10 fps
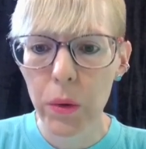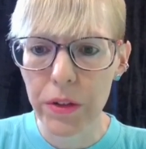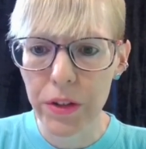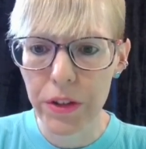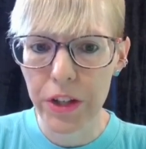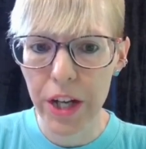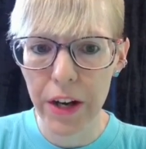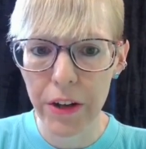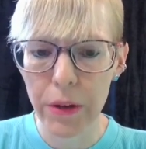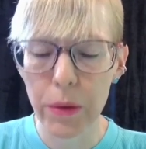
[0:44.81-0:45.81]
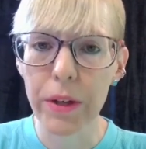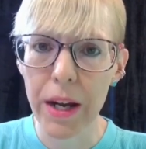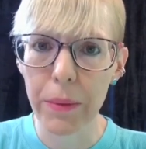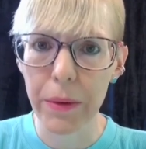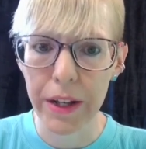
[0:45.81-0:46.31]
or search error, or
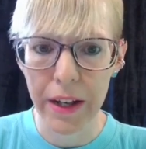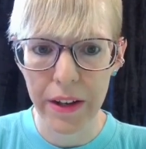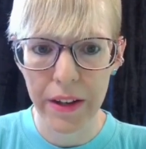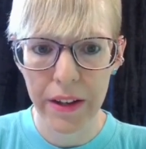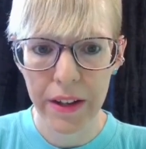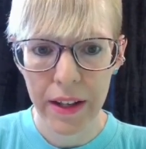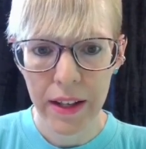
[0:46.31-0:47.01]
network error.